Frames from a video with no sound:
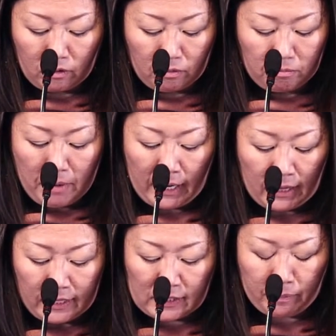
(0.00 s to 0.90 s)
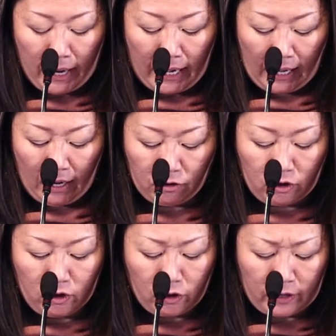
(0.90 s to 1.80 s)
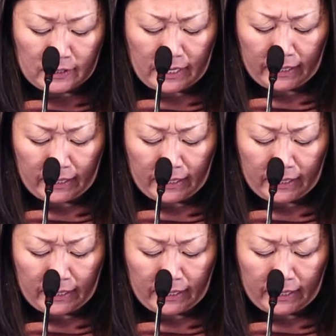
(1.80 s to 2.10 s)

making things by hand or things like